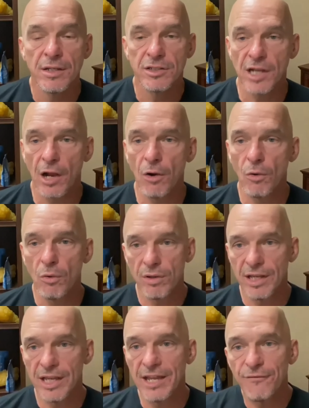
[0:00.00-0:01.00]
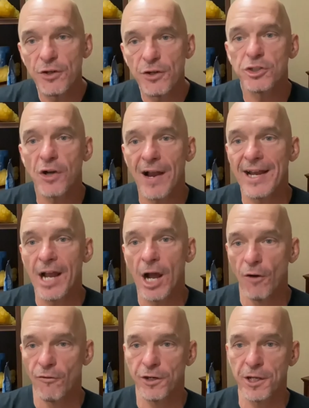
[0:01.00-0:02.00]
So if you're trying to
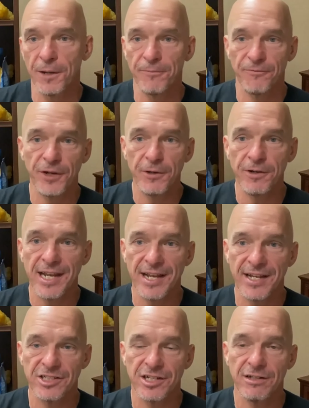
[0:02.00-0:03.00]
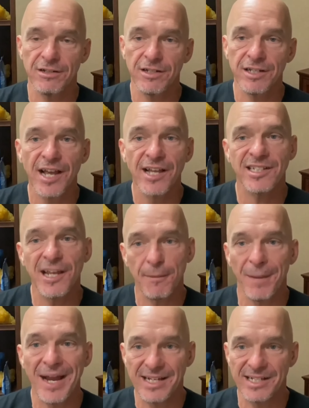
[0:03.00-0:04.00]
overcome food addiction, doesn't
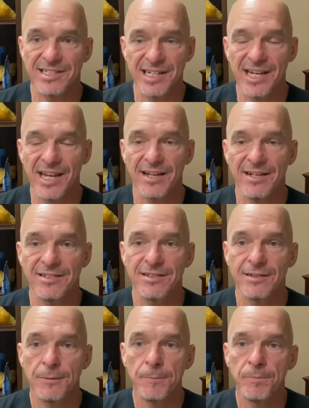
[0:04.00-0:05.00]
it make sense